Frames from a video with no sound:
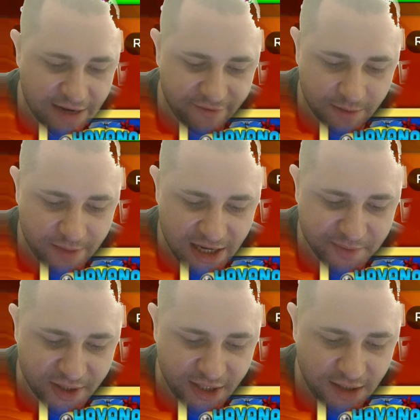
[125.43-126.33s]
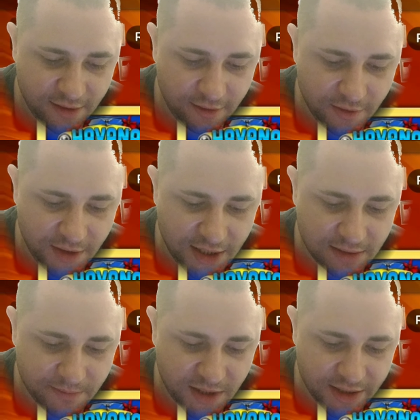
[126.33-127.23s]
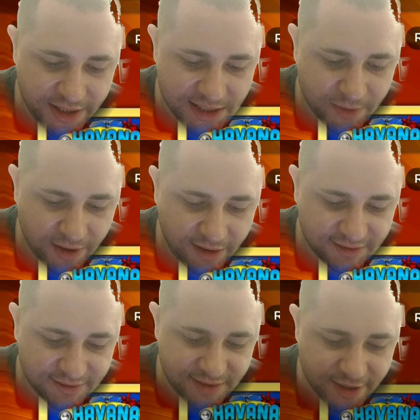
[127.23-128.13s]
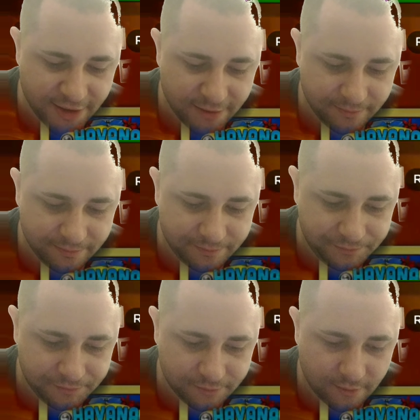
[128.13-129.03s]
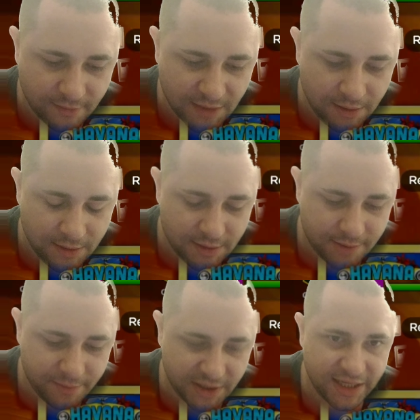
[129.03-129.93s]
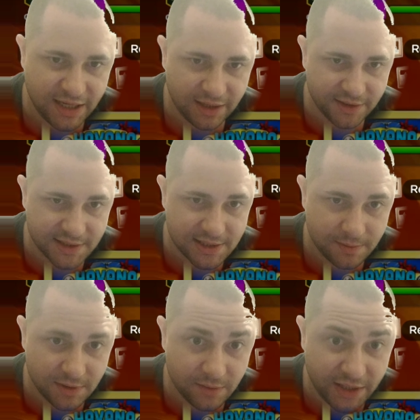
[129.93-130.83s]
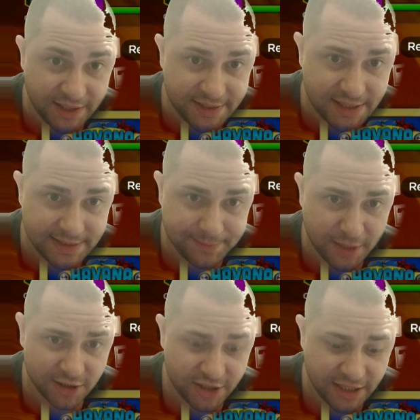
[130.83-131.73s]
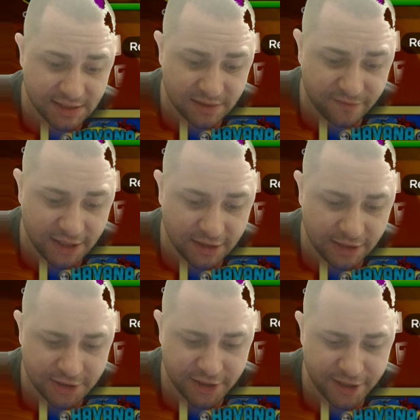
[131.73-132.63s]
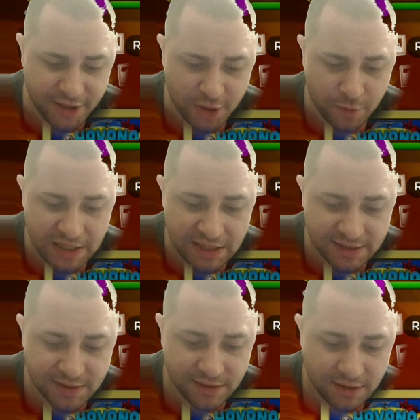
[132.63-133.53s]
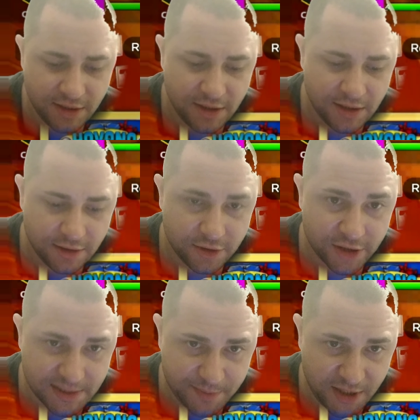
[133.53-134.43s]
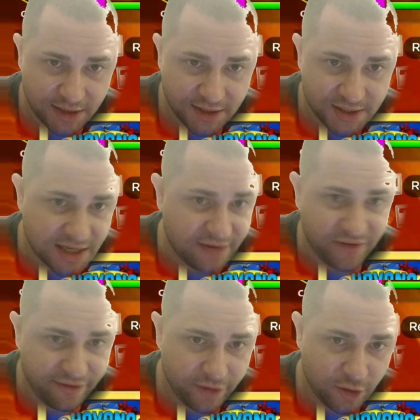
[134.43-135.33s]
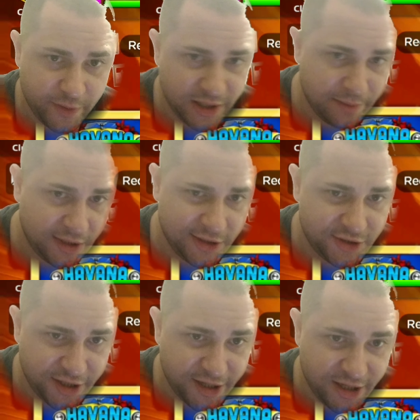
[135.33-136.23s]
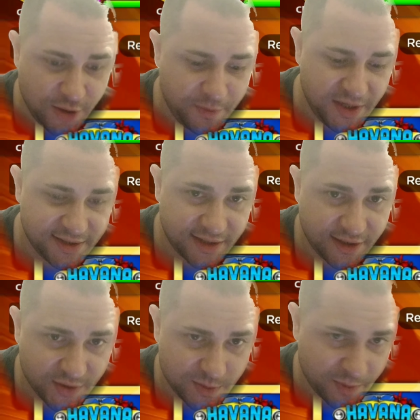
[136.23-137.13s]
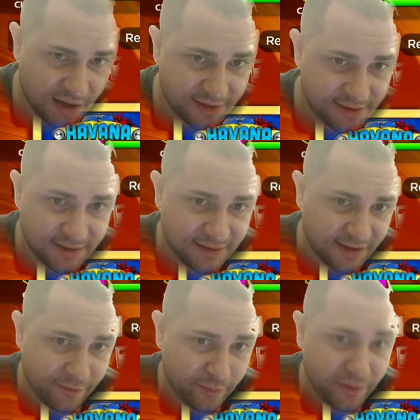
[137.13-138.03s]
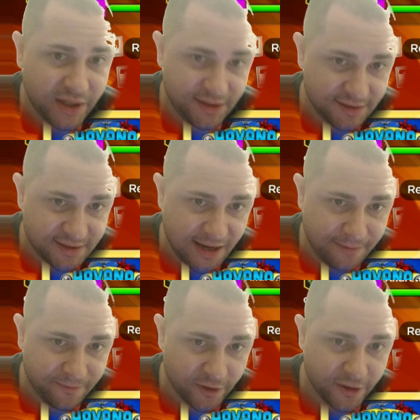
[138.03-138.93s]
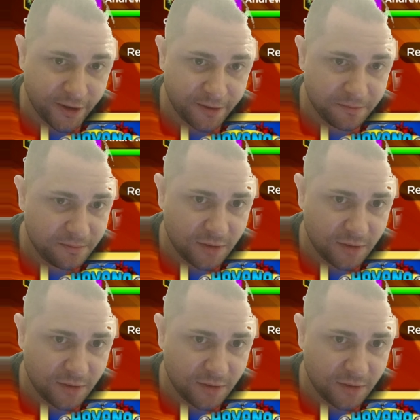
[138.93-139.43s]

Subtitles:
having to pay money? You can get them out of these boxes here, but when they say small chance to find a legendary Q piece, trust me on this, I've never opened up a legendary Q piece out of those boxes, and I've been playing this game for